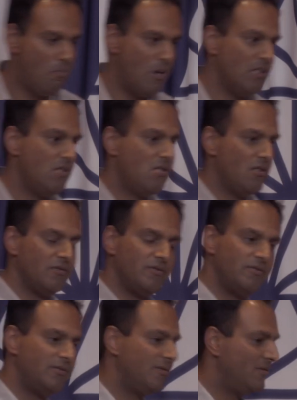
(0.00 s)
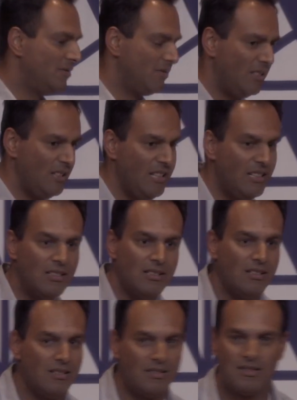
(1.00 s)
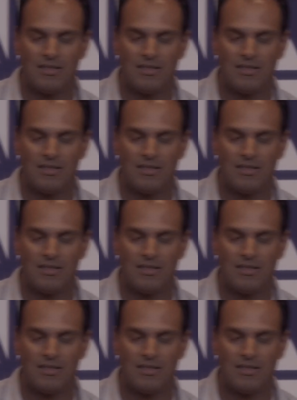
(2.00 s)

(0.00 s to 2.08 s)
bunch of legal